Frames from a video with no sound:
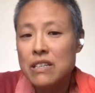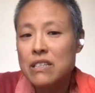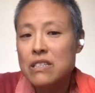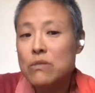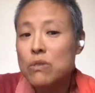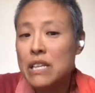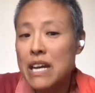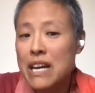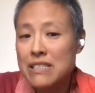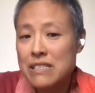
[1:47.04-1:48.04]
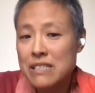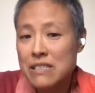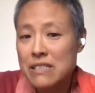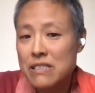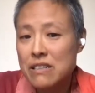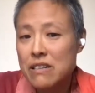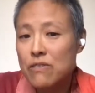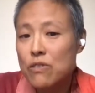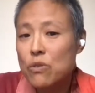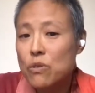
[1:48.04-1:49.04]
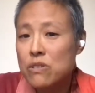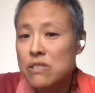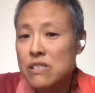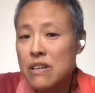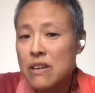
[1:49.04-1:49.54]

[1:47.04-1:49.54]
To relax is, of course,